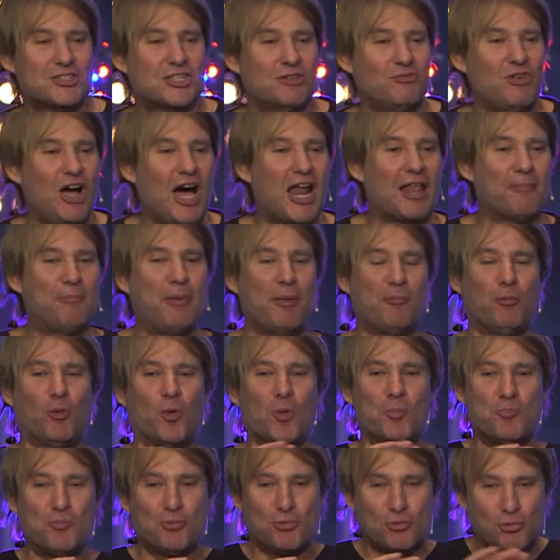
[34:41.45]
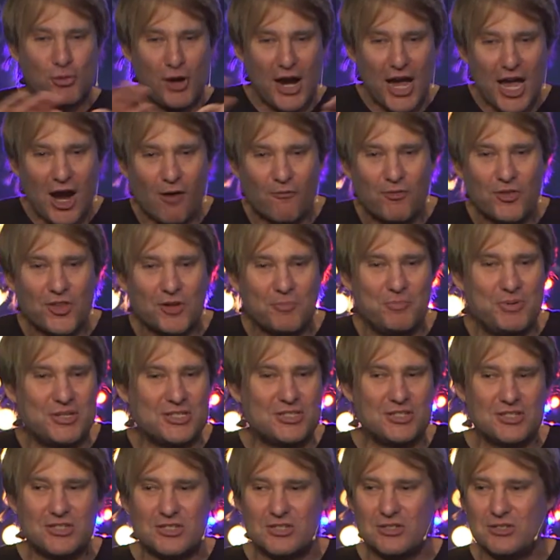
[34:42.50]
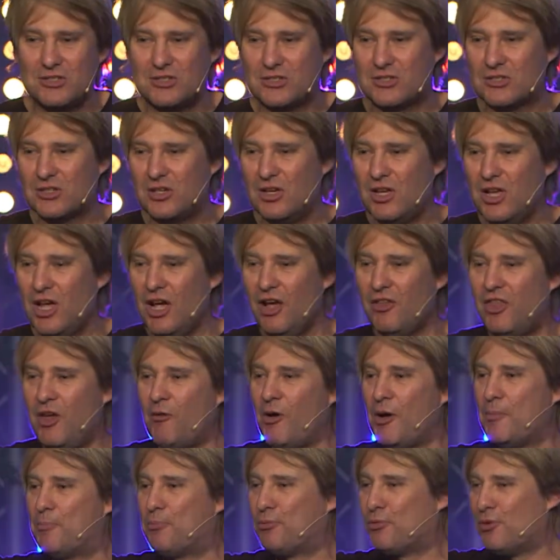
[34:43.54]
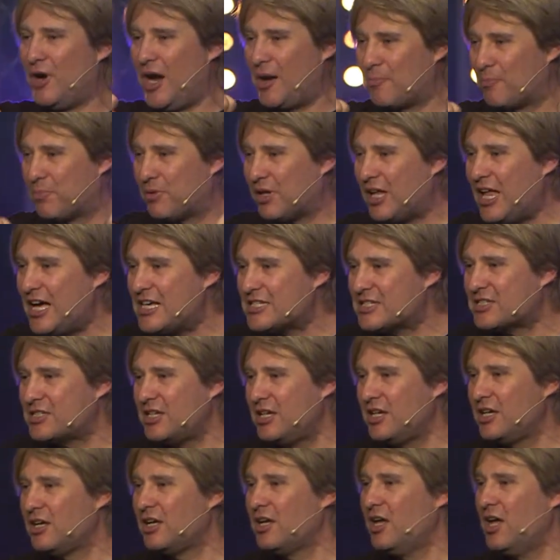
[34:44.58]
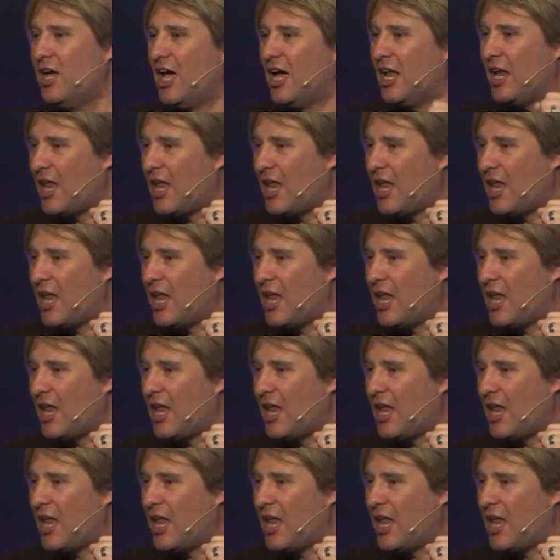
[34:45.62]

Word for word: of God and people would pray over their businesses. They would pray blessing and